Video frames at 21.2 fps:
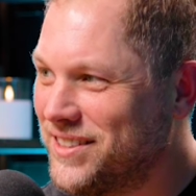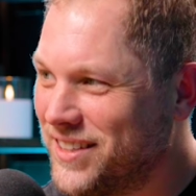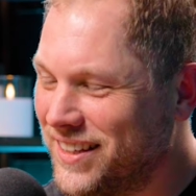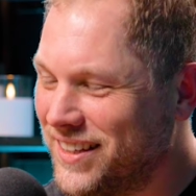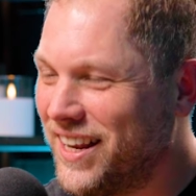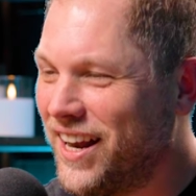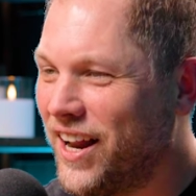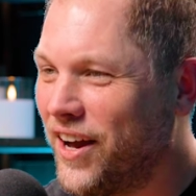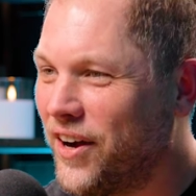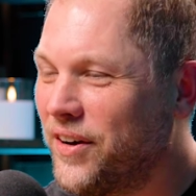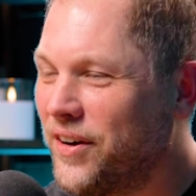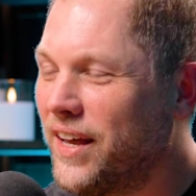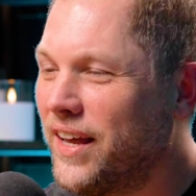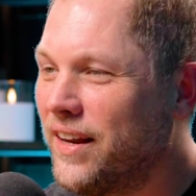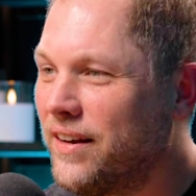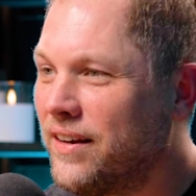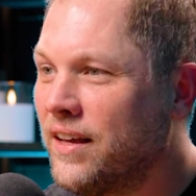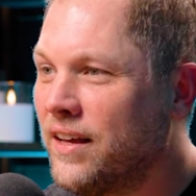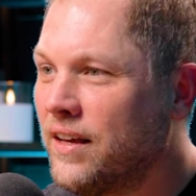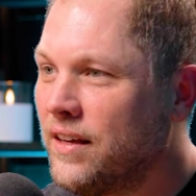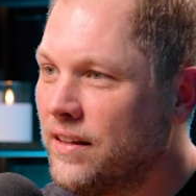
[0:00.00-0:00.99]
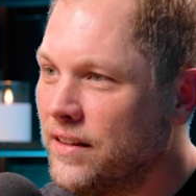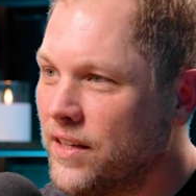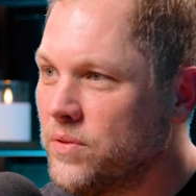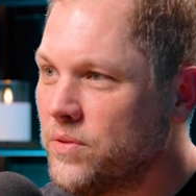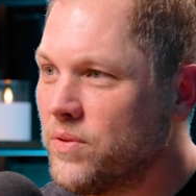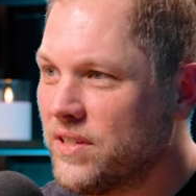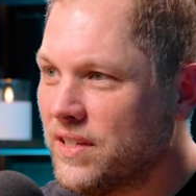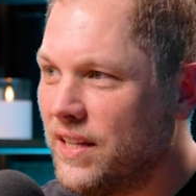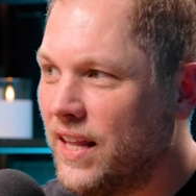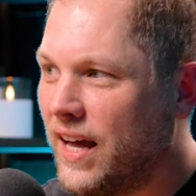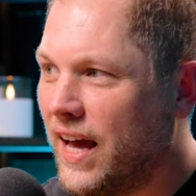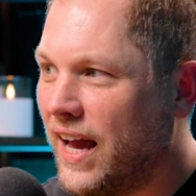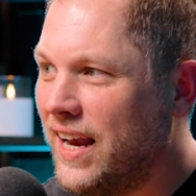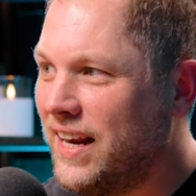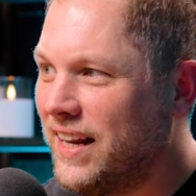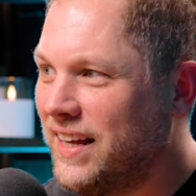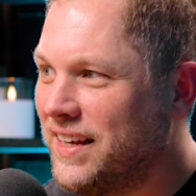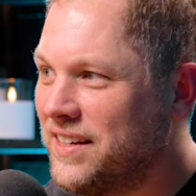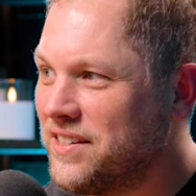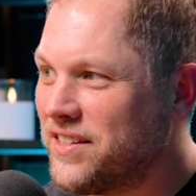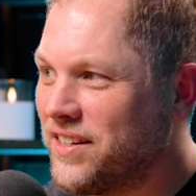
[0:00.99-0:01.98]
you know. And this was in the
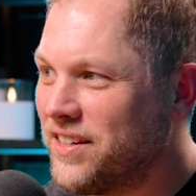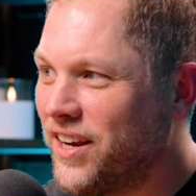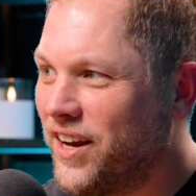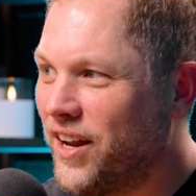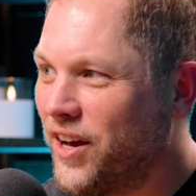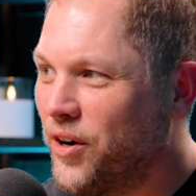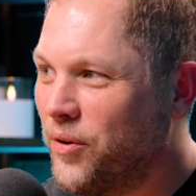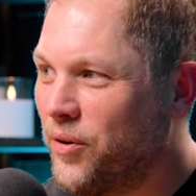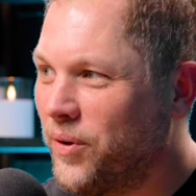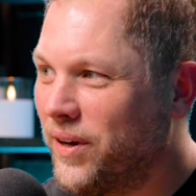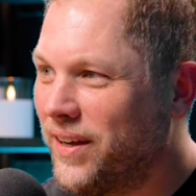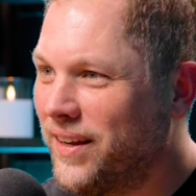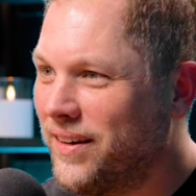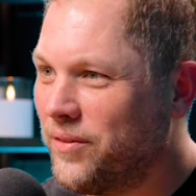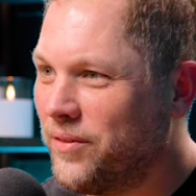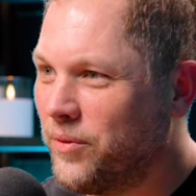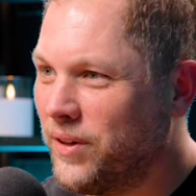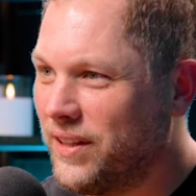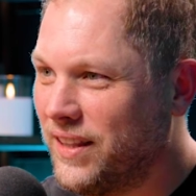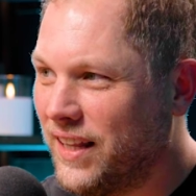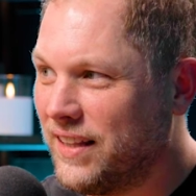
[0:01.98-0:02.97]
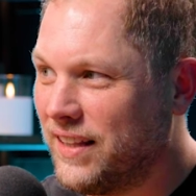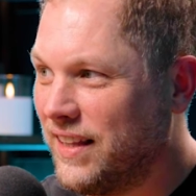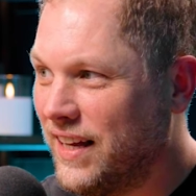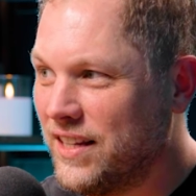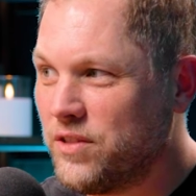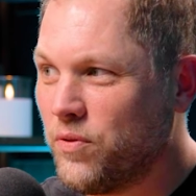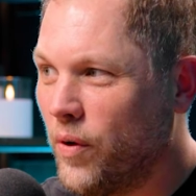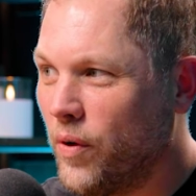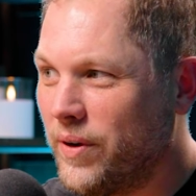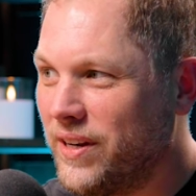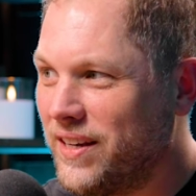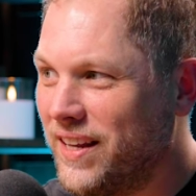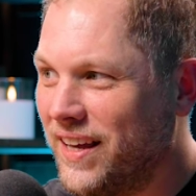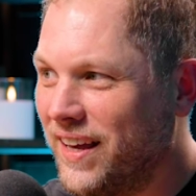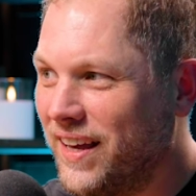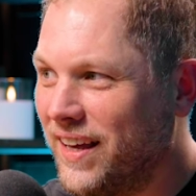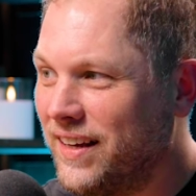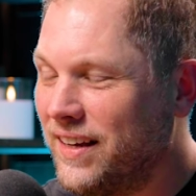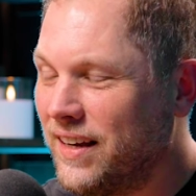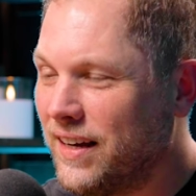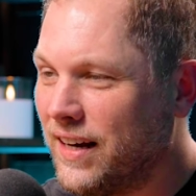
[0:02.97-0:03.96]
eighties, you know, when when that, that's what we
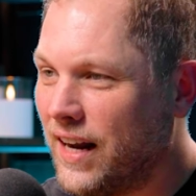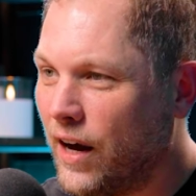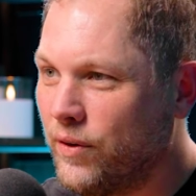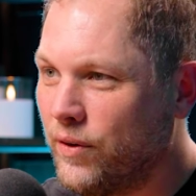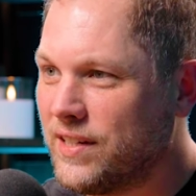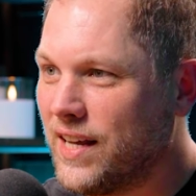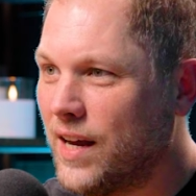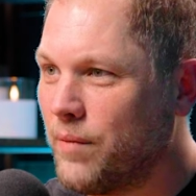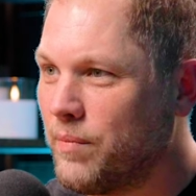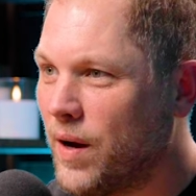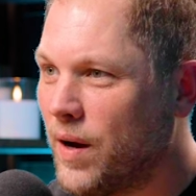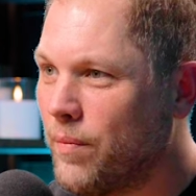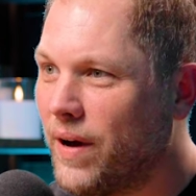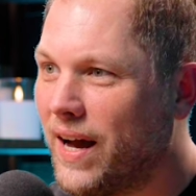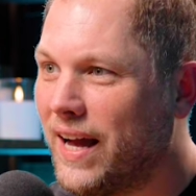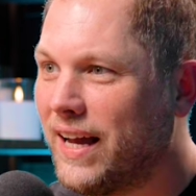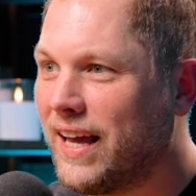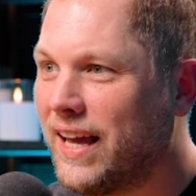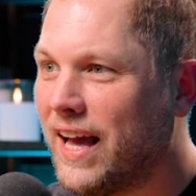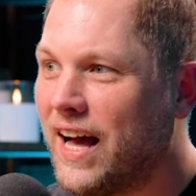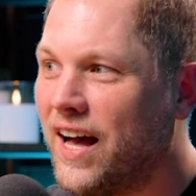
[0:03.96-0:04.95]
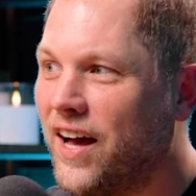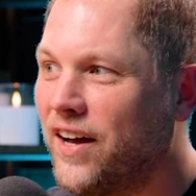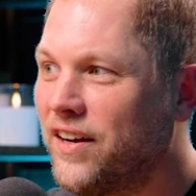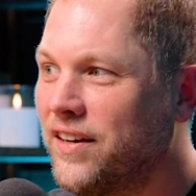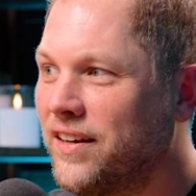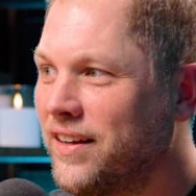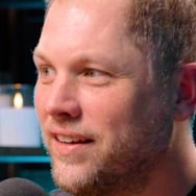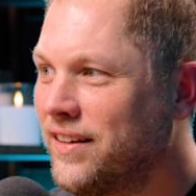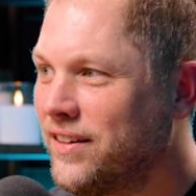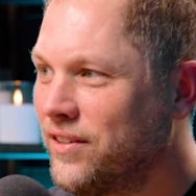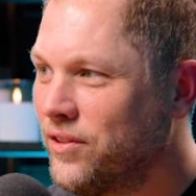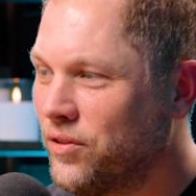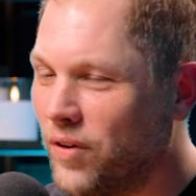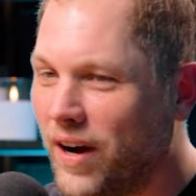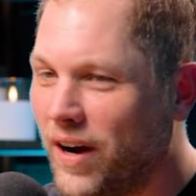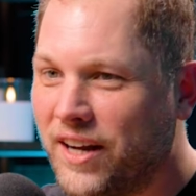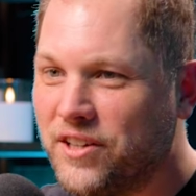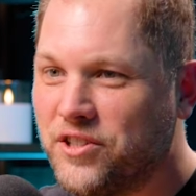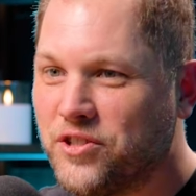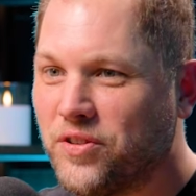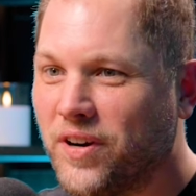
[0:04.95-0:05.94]
did. Mm-hmm. And I would take my bike out,
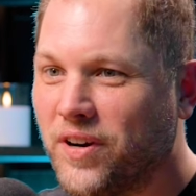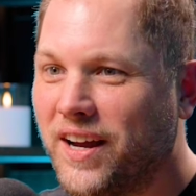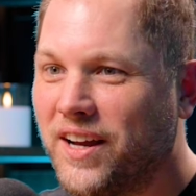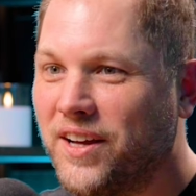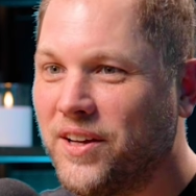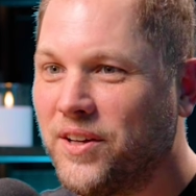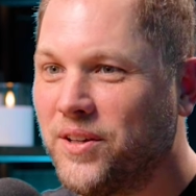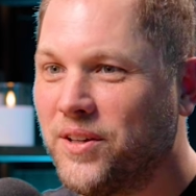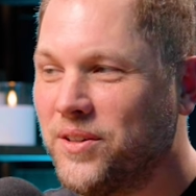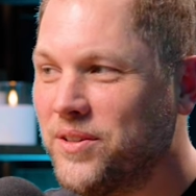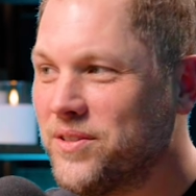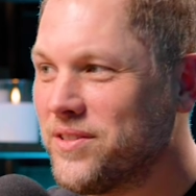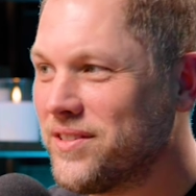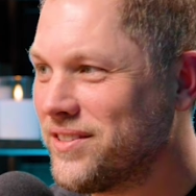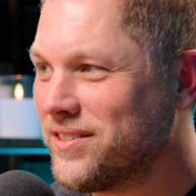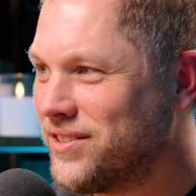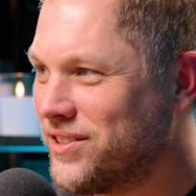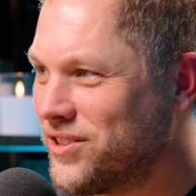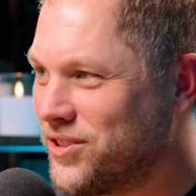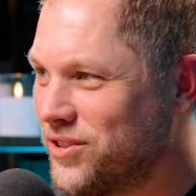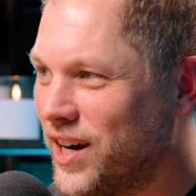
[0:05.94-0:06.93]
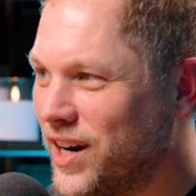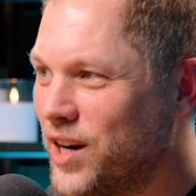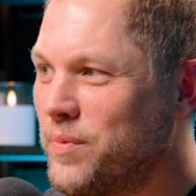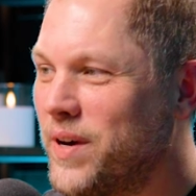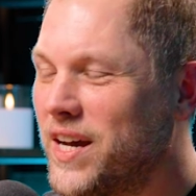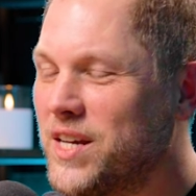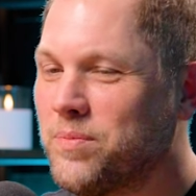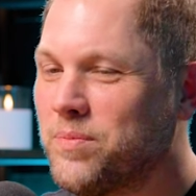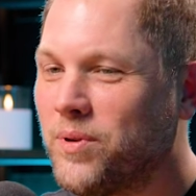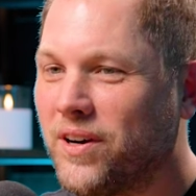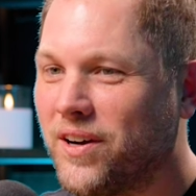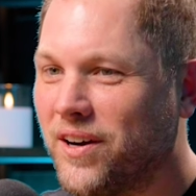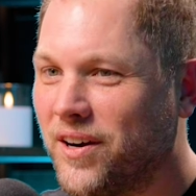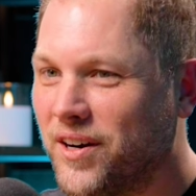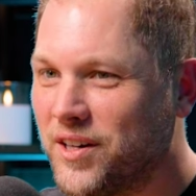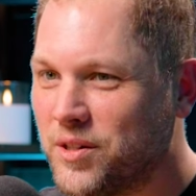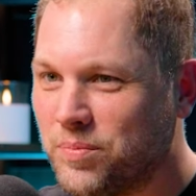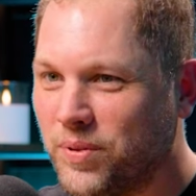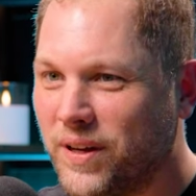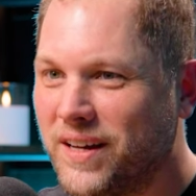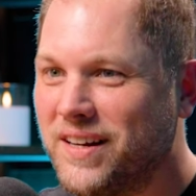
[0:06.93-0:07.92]
ride trails, trade baseball
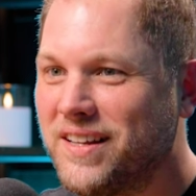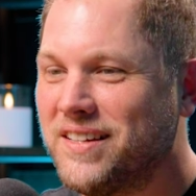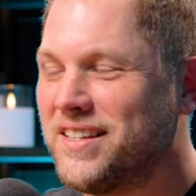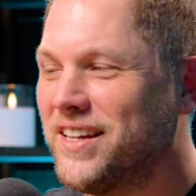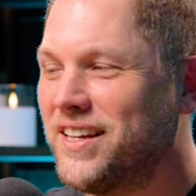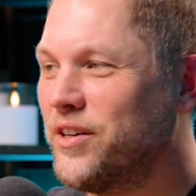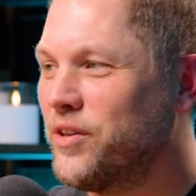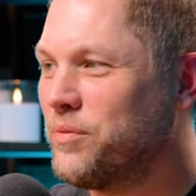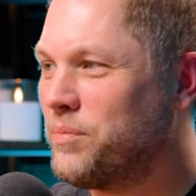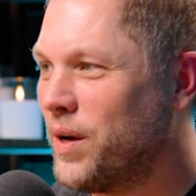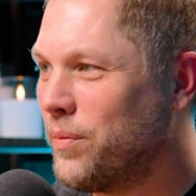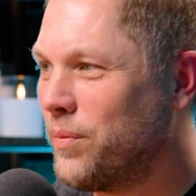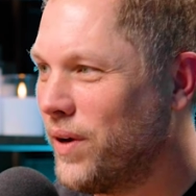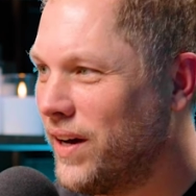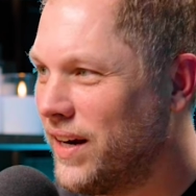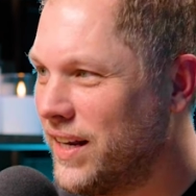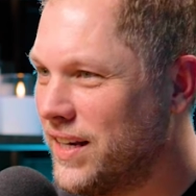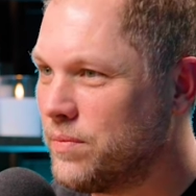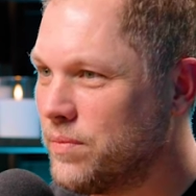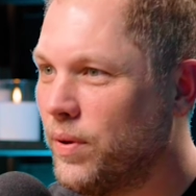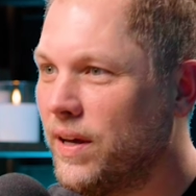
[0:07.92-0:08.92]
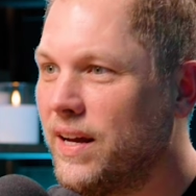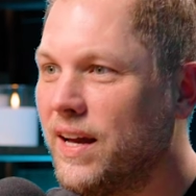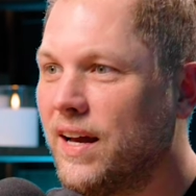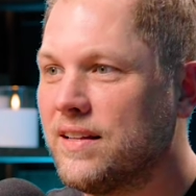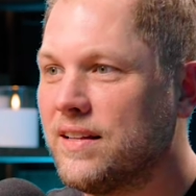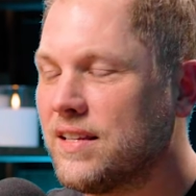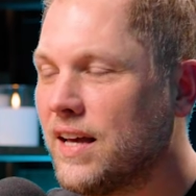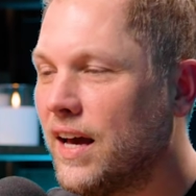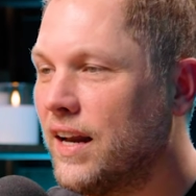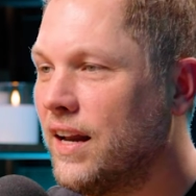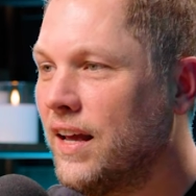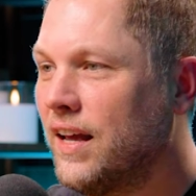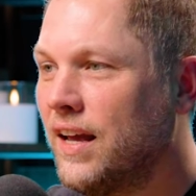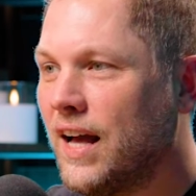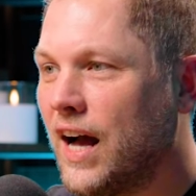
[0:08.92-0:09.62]
cards, play Nintendo with my buddies, play outside.